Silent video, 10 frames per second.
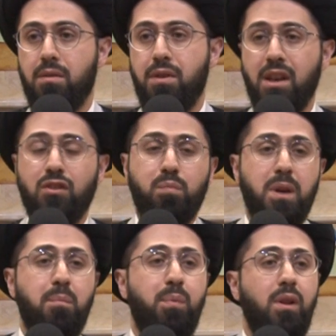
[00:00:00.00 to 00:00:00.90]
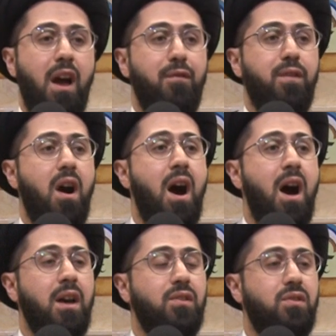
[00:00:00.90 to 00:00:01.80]
these people have
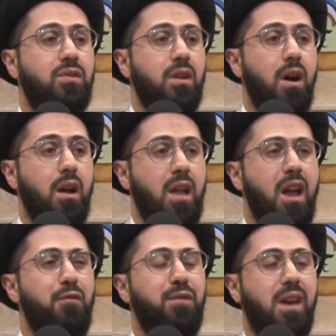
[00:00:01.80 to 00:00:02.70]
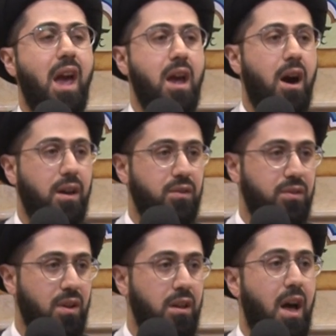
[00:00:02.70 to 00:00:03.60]
caused a lot of
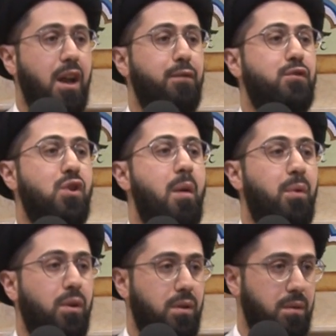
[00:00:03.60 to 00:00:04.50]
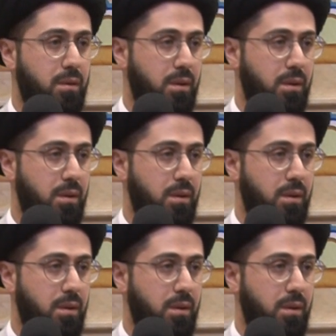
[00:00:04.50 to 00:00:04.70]
chaos, a lot of trouble.